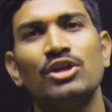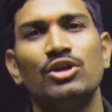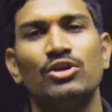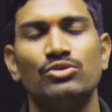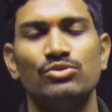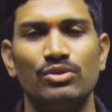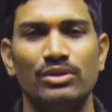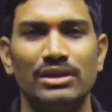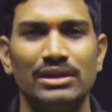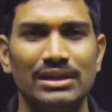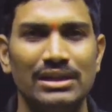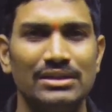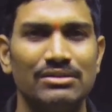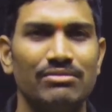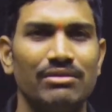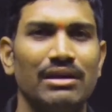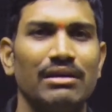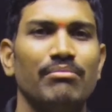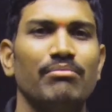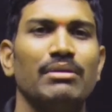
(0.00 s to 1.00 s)
So in this
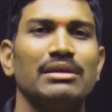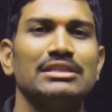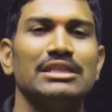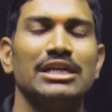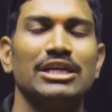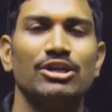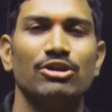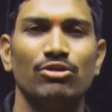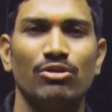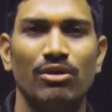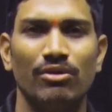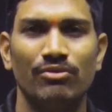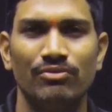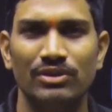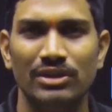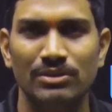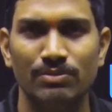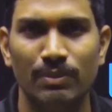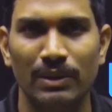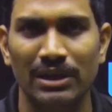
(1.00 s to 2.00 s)
way, majority of
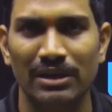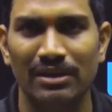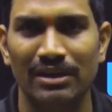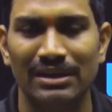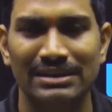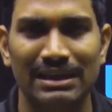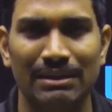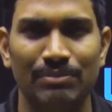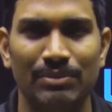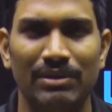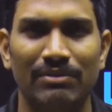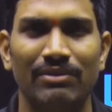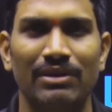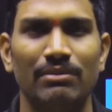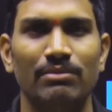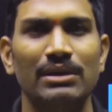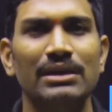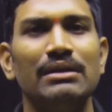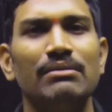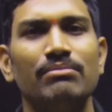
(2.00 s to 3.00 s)
this particular chapter will
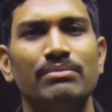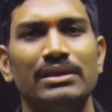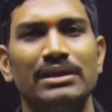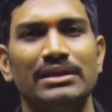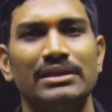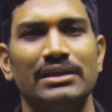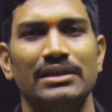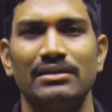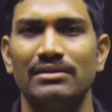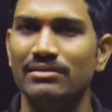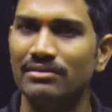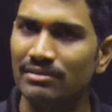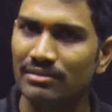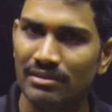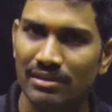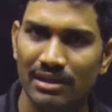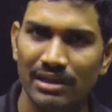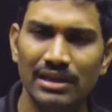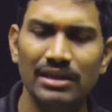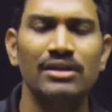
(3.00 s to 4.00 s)
be completed.
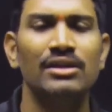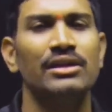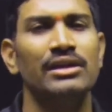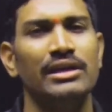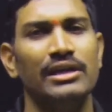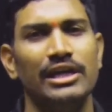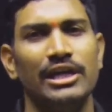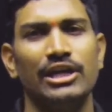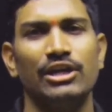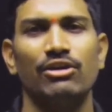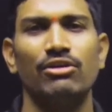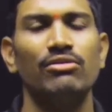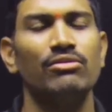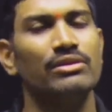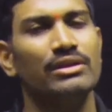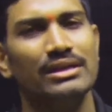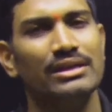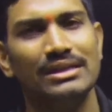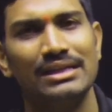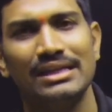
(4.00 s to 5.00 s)
Clear? Anyhow,
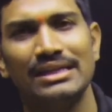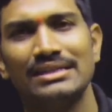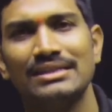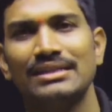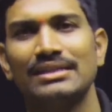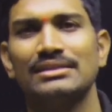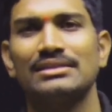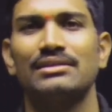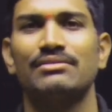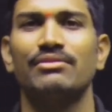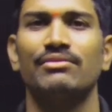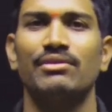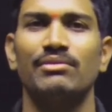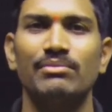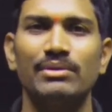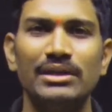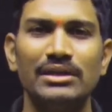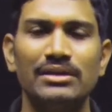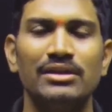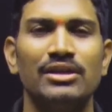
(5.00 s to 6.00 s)
in the next lecture we will
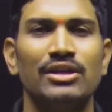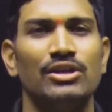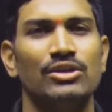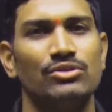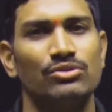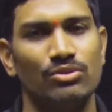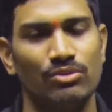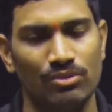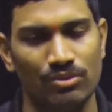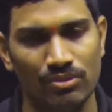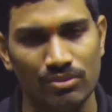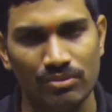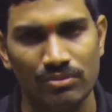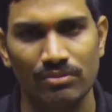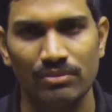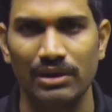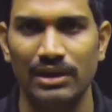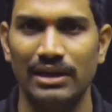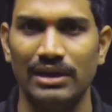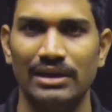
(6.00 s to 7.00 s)
meet. So
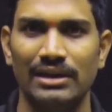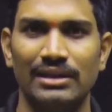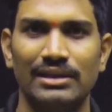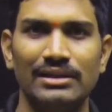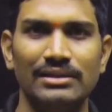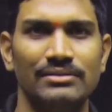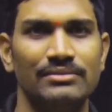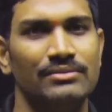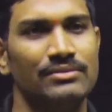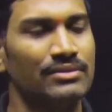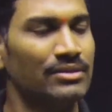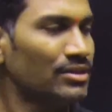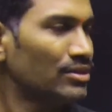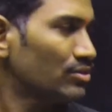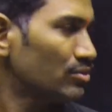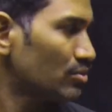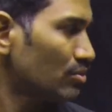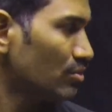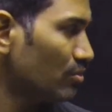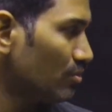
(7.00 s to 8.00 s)
until then,
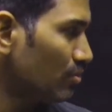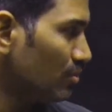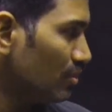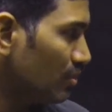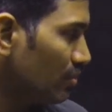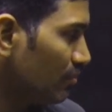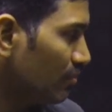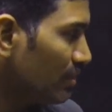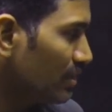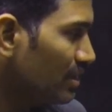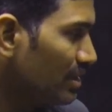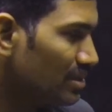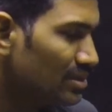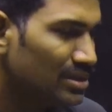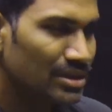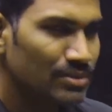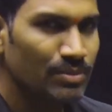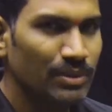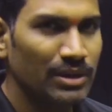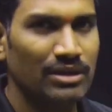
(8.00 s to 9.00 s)
so with
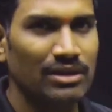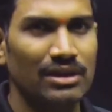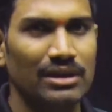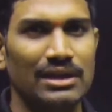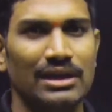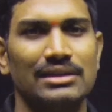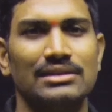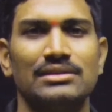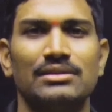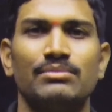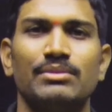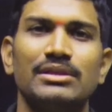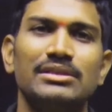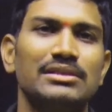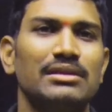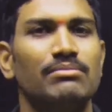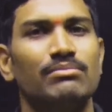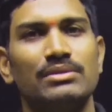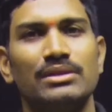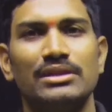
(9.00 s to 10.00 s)
this particular concept is
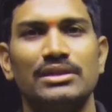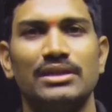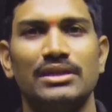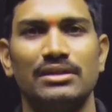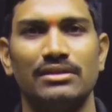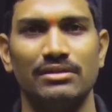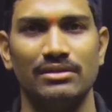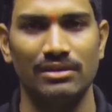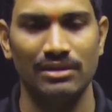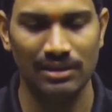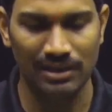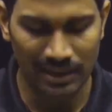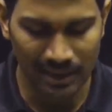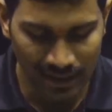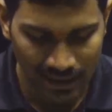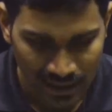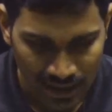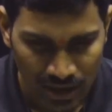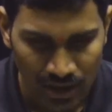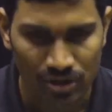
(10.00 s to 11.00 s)
completed. Clear?
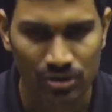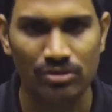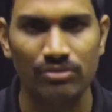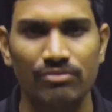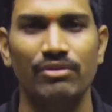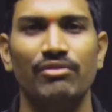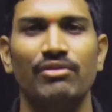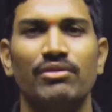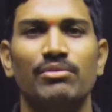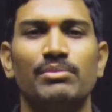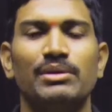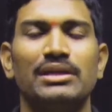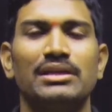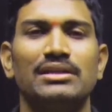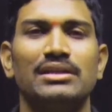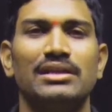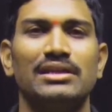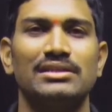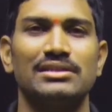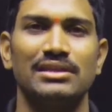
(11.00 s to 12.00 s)
So we will meet in the
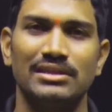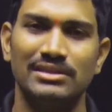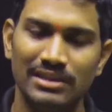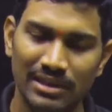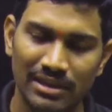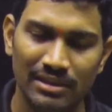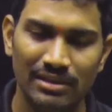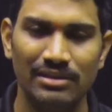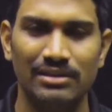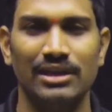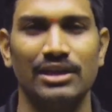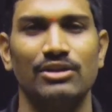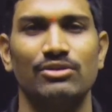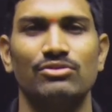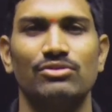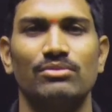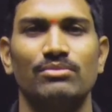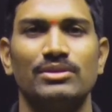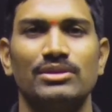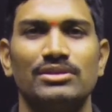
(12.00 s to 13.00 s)
next lecture. Thank you
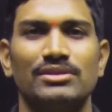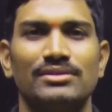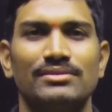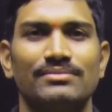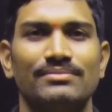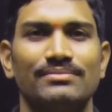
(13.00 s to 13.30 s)
so much.